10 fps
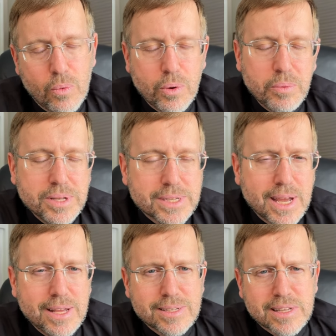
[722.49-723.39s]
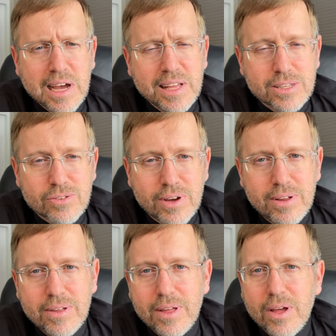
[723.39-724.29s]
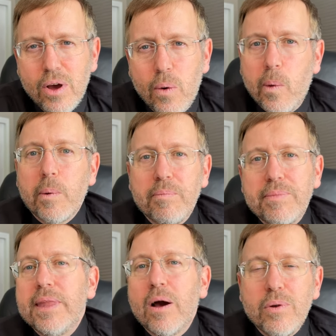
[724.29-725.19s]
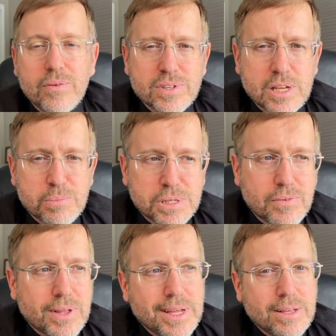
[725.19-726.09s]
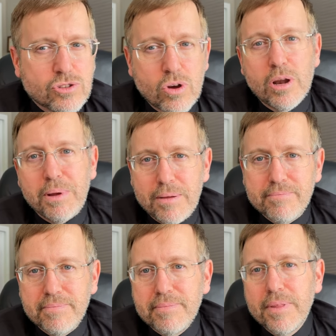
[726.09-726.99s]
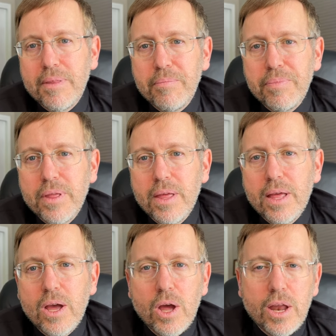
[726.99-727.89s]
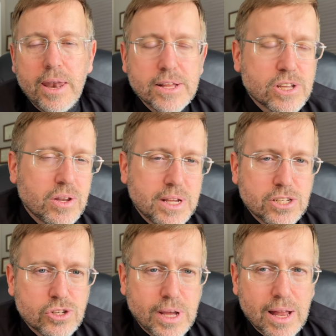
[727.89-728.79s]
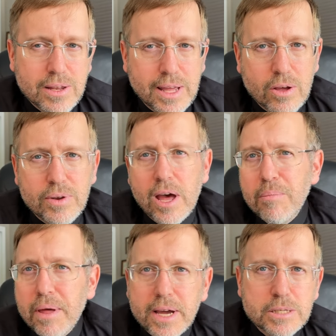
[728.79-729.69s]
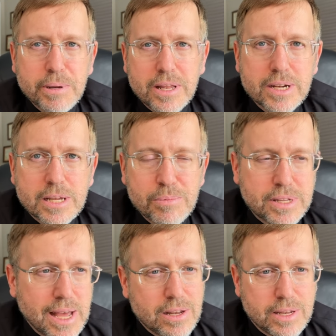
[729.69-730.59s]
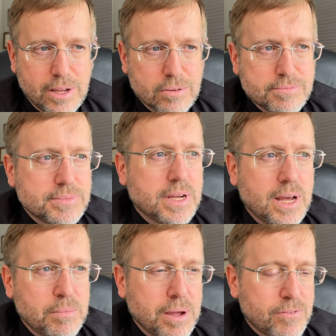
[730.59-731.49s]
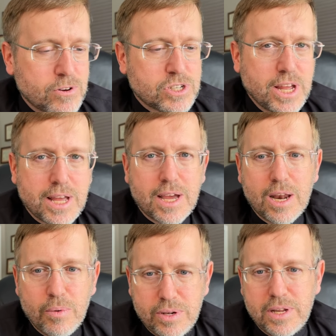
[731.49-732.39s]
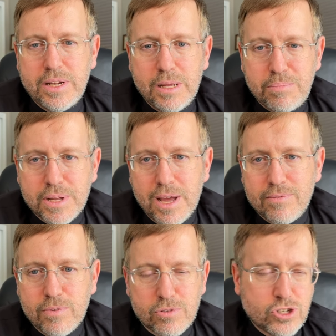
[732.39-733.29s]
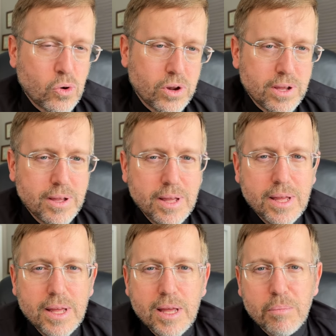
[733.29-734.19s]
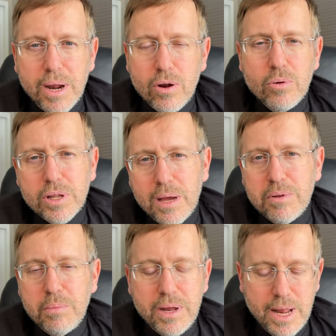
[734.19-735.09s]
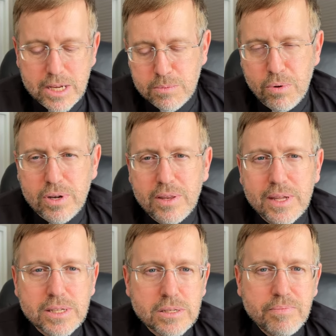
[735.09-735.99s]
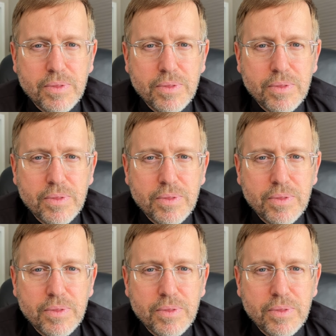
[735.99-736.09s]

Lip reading: Well, we'd say science, right? Or now we'd even say specifically astronomy. And this all leads to Galileo. Now, I'm not going to spend a lot of time with Galileo. My first take, I kind of did a deep dive, or sort of. But I don't claim to be an expert on this.